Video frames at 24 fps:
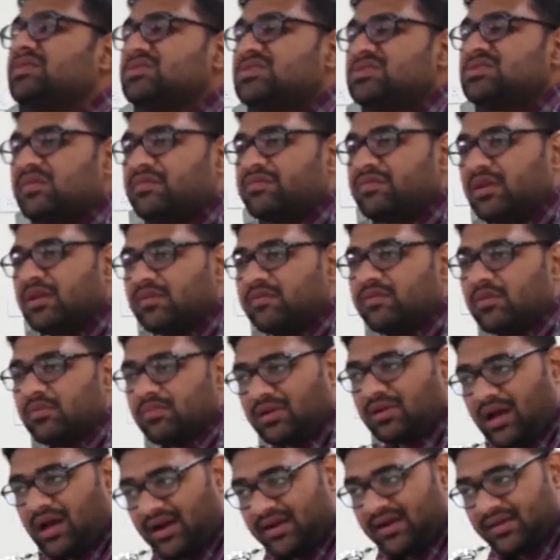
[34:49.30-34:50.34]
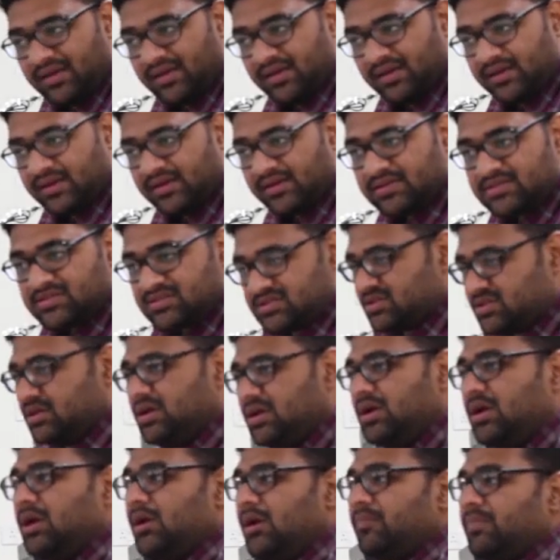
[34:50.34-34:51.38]
suffering from cardiac arrest,
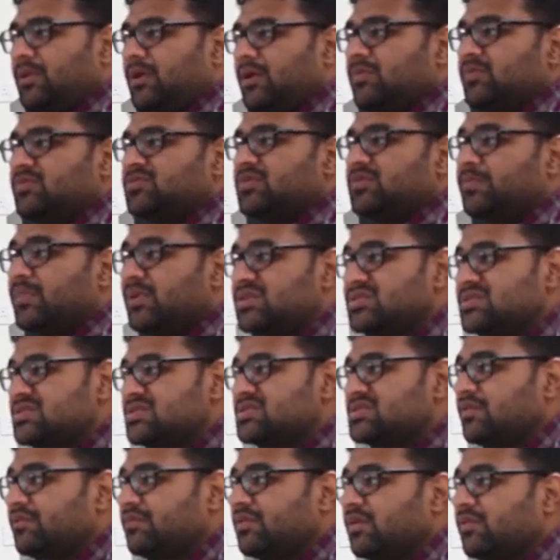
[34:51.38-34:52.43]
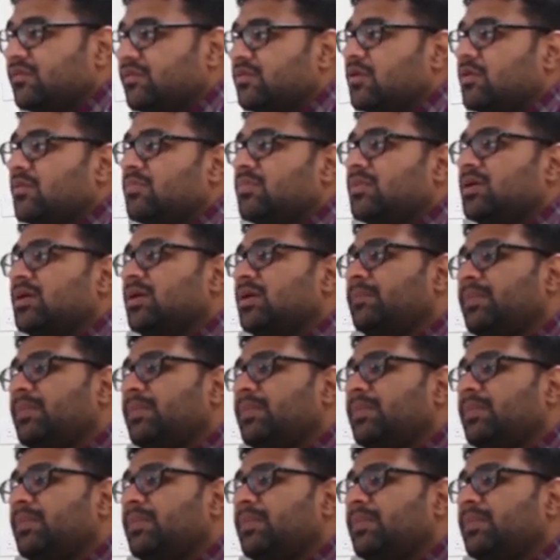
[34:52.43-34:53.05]
person suffering from